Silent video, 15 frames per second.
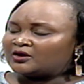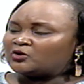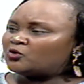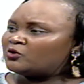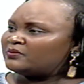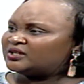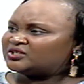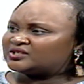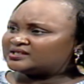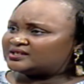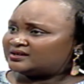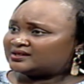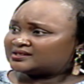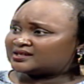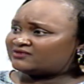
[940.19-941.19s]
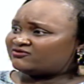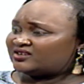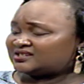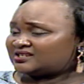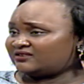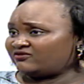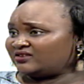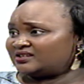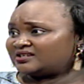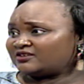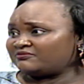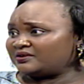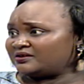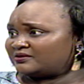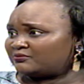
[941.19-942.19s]
No major serious adverse events
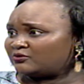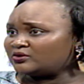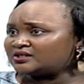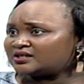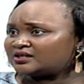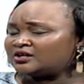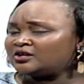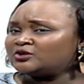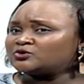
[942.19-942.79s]
have been reported.